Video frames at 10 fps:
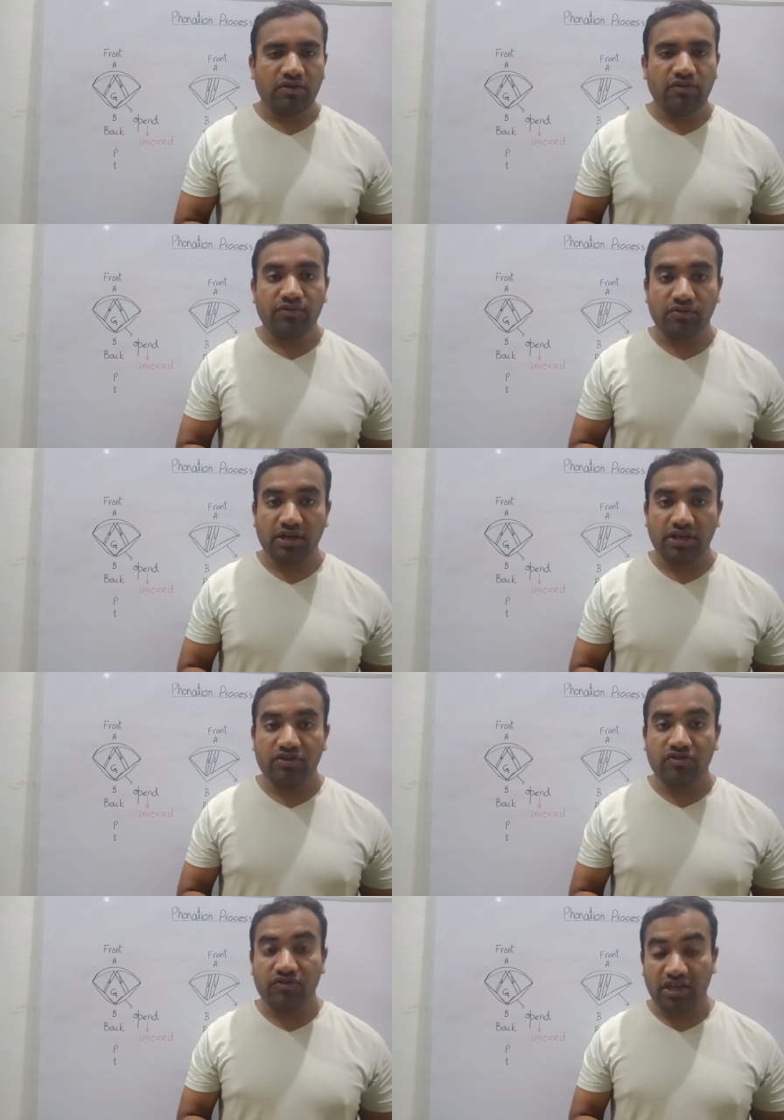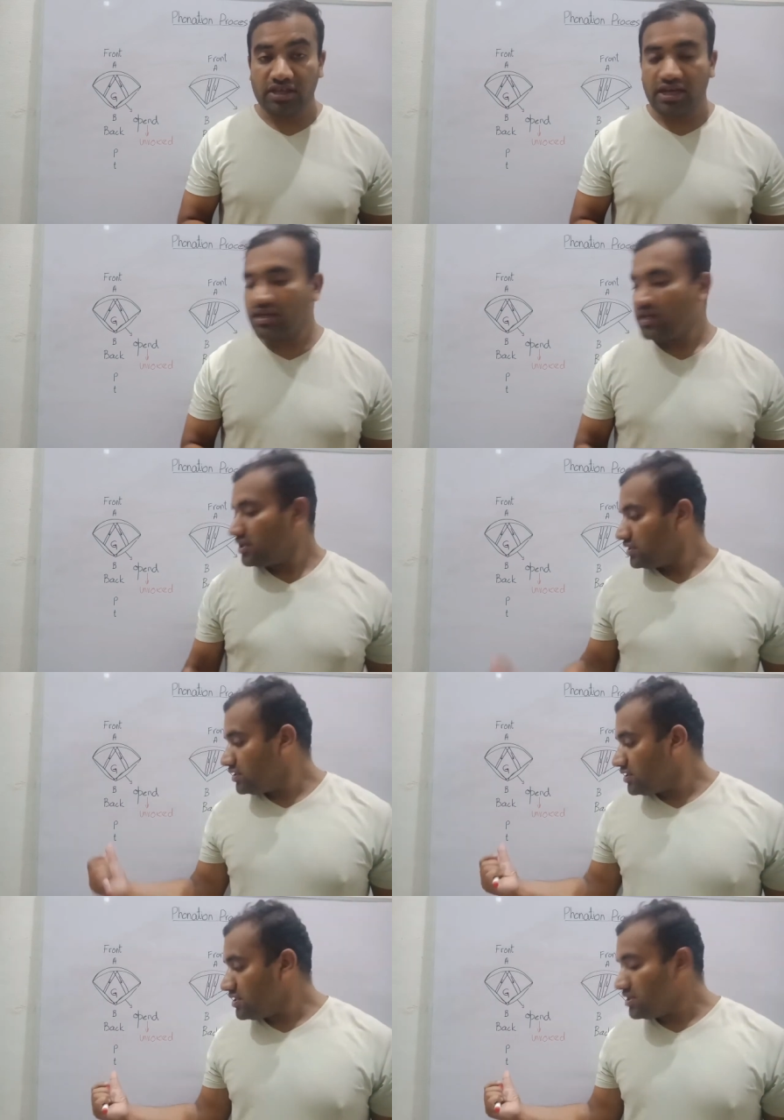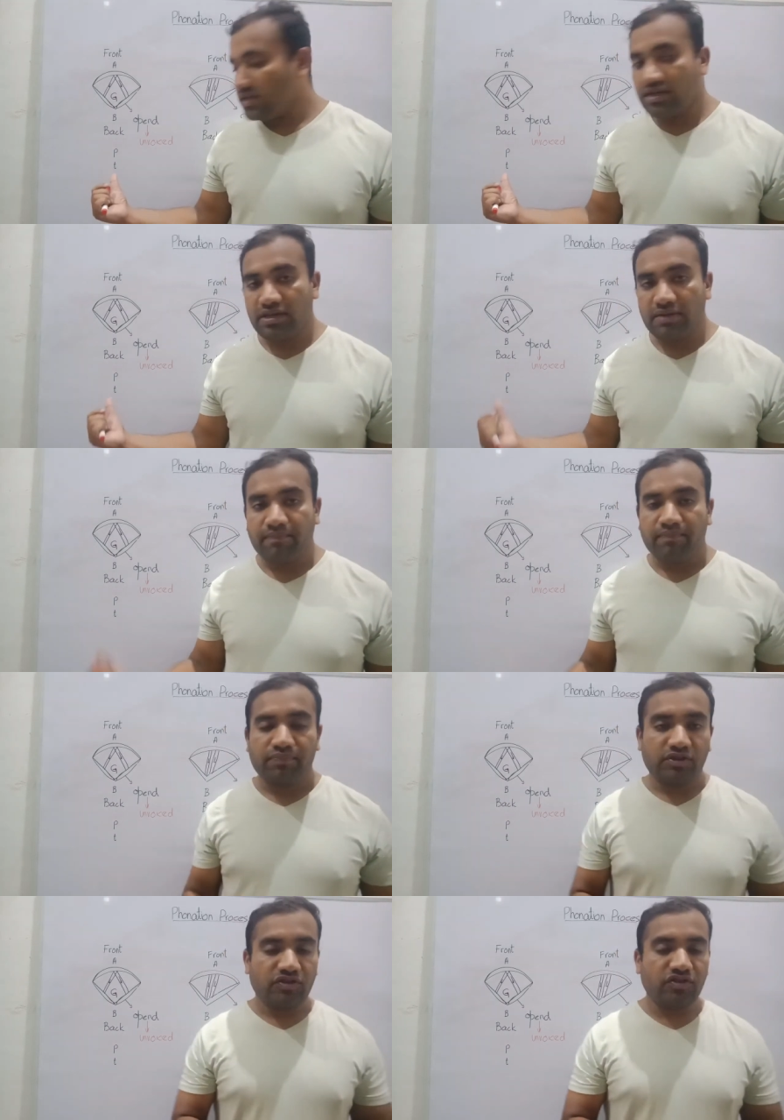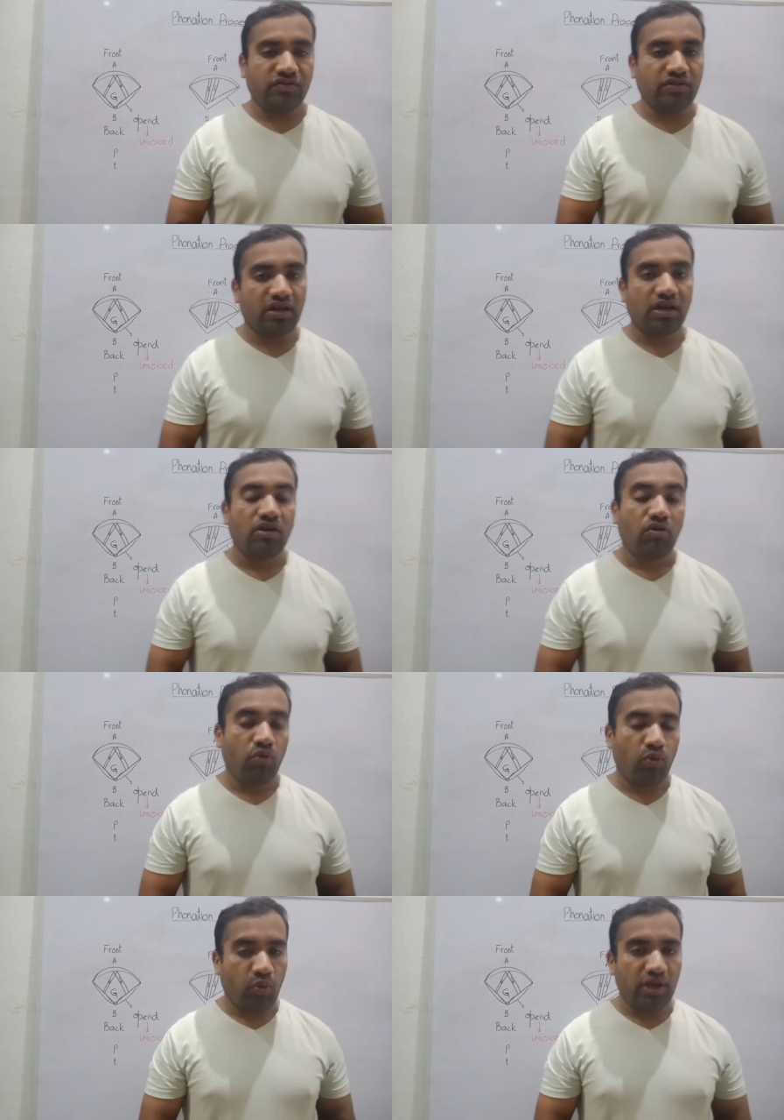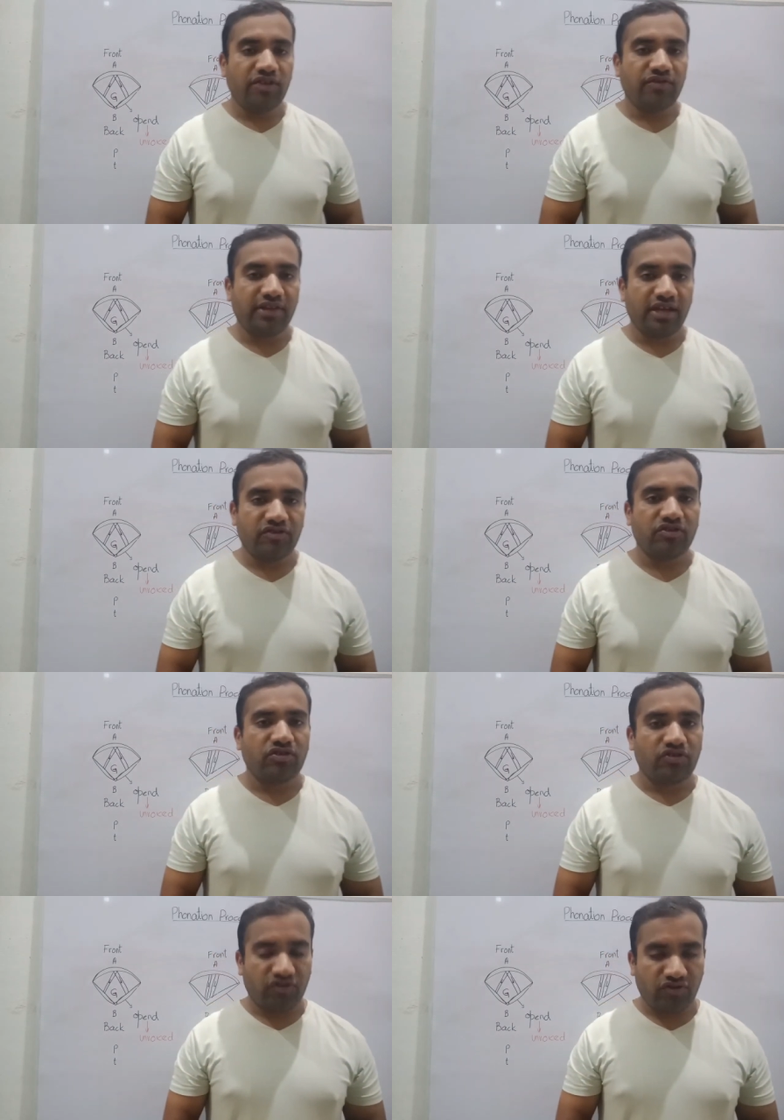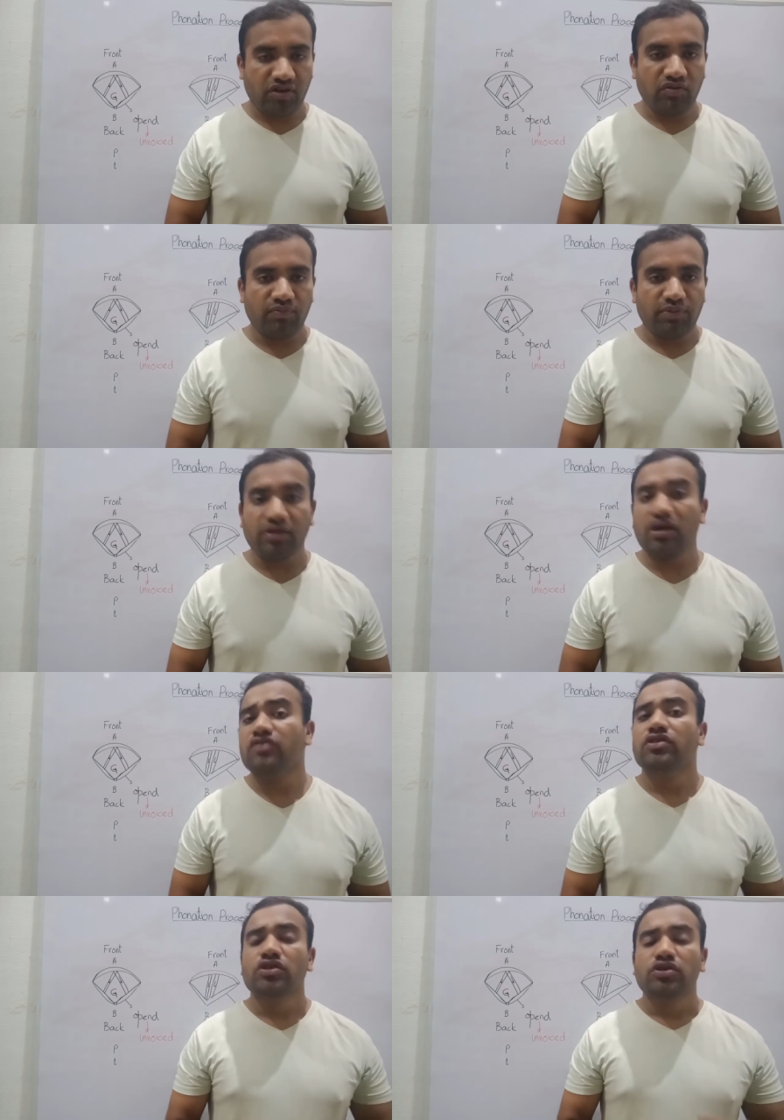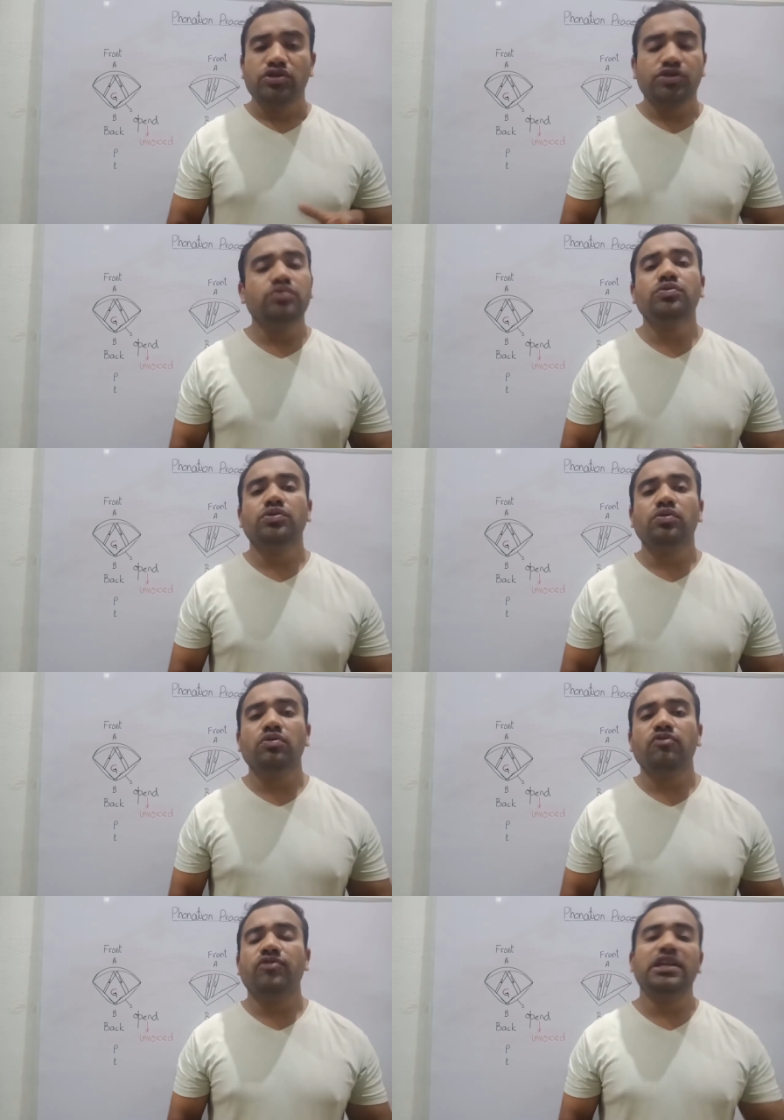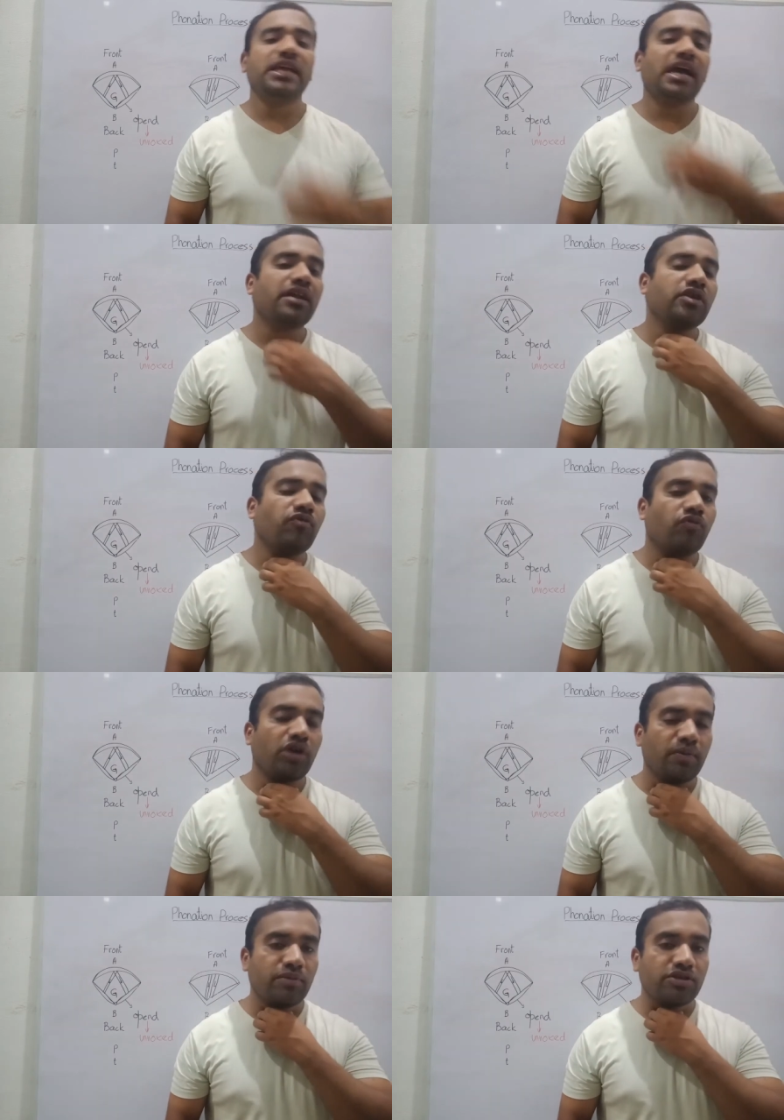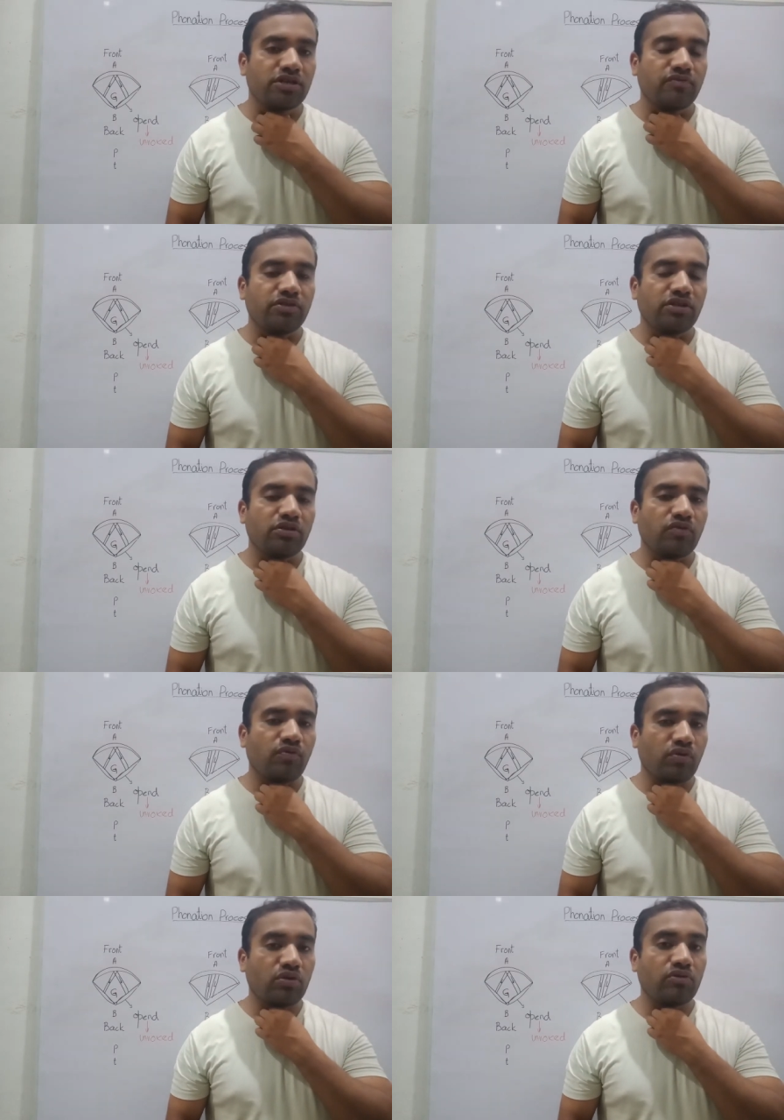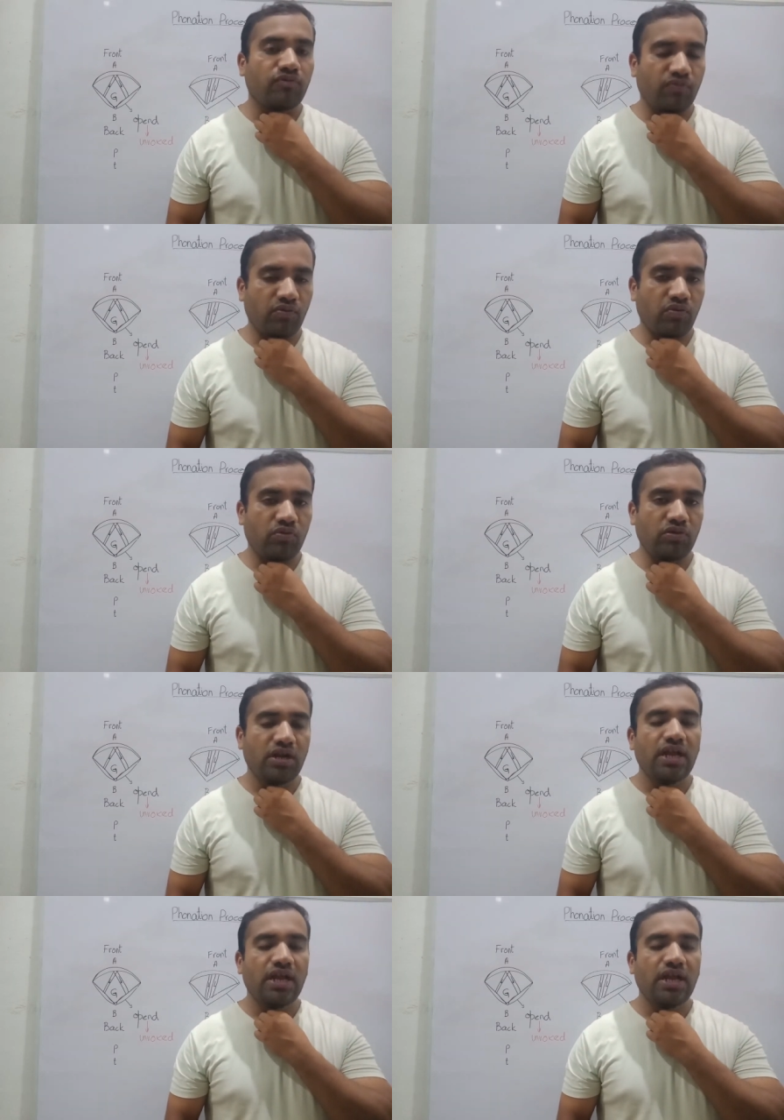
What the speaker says: If you can say that T, this is the voiceless sound, because you don't feel any vibration within the vocal fold.